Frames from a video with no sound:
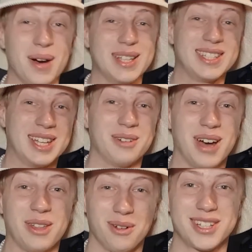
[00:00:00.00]
I see
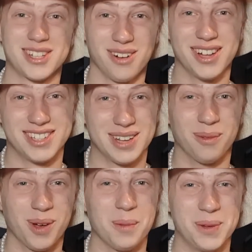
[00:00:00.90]
why the restaurant
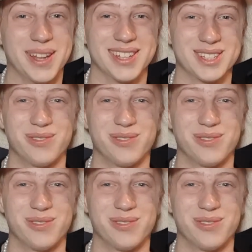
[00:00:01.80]
didn't want to be in this